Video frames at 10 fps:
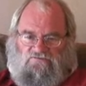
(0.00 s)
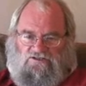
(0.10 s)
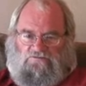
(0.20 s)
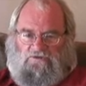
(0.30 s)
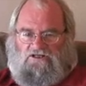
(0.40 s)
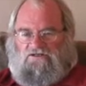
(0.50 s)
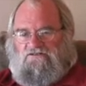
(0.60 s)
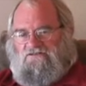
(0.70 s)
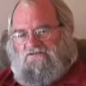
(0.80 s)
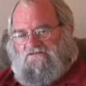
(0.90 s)
of this
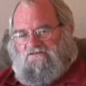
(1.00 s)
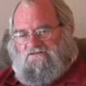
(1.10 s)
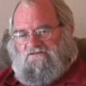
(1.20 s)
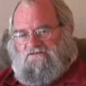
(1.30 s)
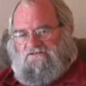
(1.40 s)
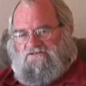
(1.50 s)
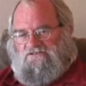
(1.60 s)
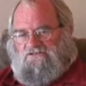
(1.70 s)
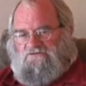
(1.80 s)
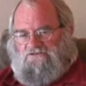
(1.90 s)
planet and
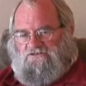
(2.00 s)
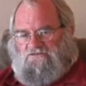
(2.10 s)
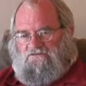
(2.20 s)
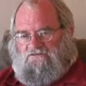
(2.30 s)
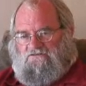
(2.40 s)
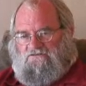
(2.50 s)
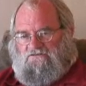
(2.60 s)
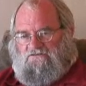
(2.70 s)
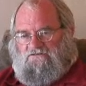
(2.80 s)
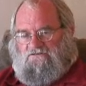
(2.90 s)
its nurture.
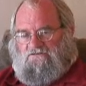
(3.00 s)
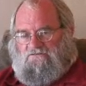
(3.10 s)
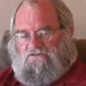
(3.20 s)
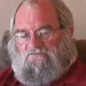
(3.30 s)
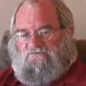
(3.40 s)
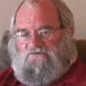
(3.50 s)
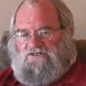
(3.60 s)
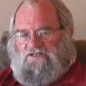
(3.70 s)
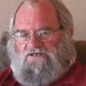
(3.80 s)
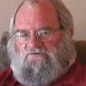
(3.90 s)
They were
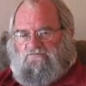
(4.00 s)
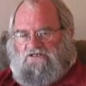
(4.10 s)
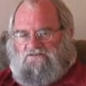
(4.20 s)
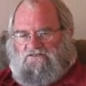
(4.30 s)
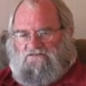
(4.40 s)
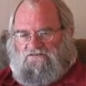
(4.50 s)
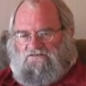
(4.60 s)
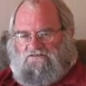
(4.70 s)
very clear about that.